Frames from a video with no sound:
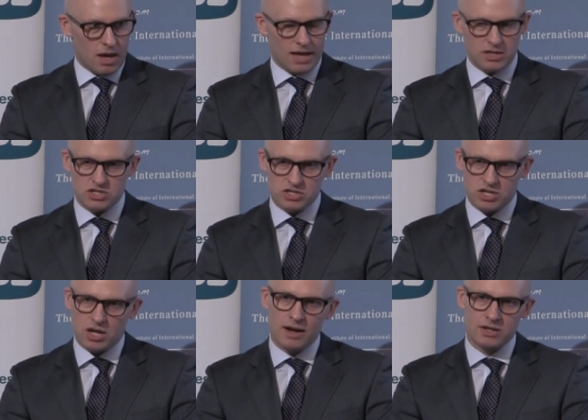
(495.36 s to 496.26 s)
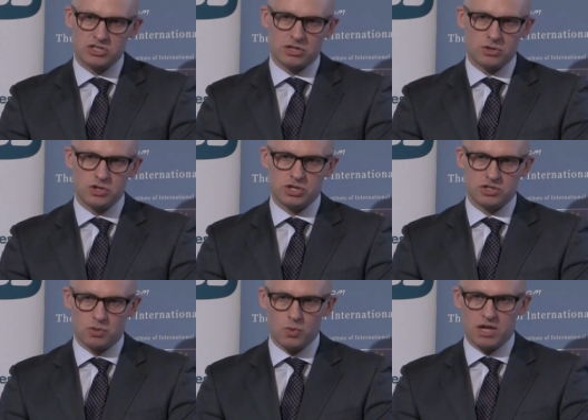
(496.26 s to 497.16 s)
And the kind of
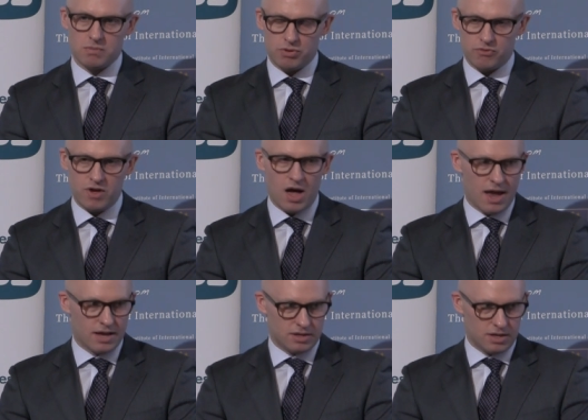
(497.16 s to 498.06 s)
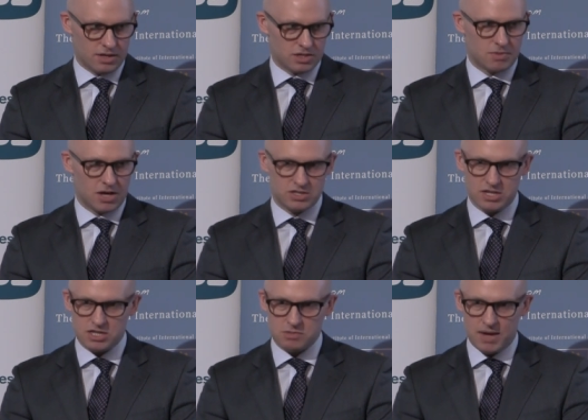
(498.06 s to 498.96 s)
solutions that we can provide in the smart
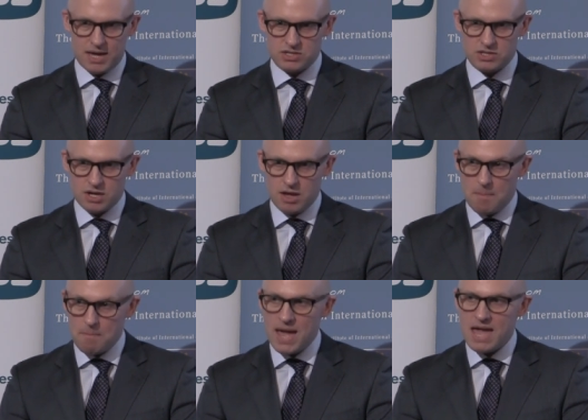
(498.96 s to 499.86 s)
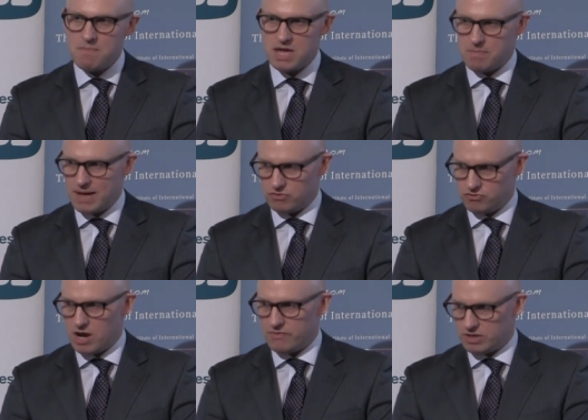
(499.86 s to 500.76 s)
city space may be about
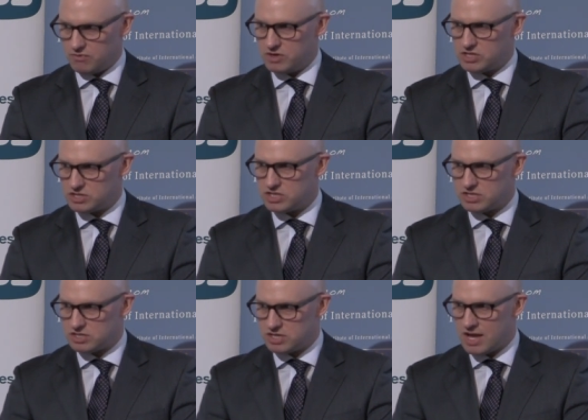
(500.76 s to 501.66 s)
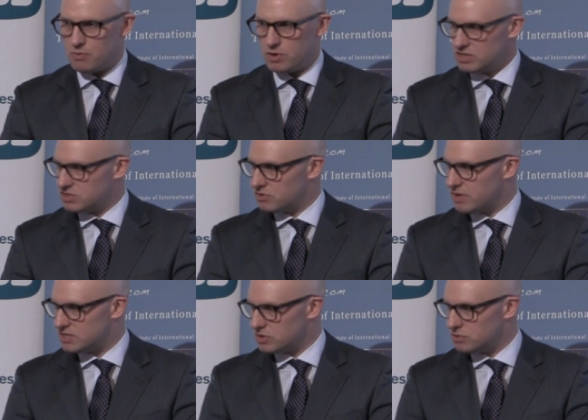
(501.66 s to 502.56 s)
driving efficiency into networks and
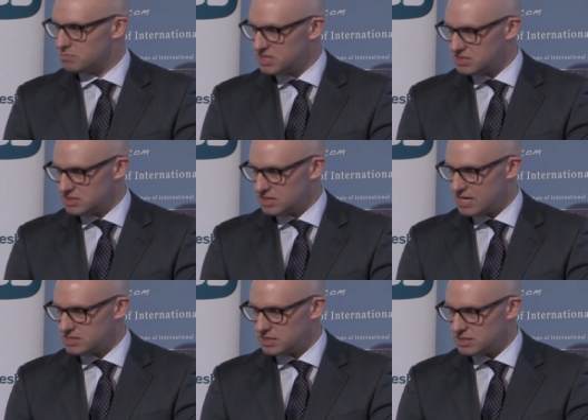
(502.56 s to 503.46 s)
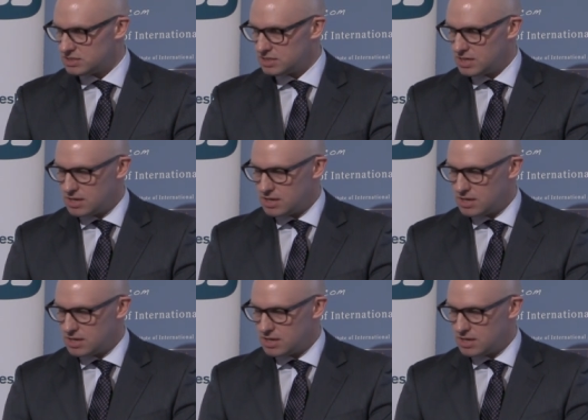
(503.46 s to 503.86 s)
creating good business cases.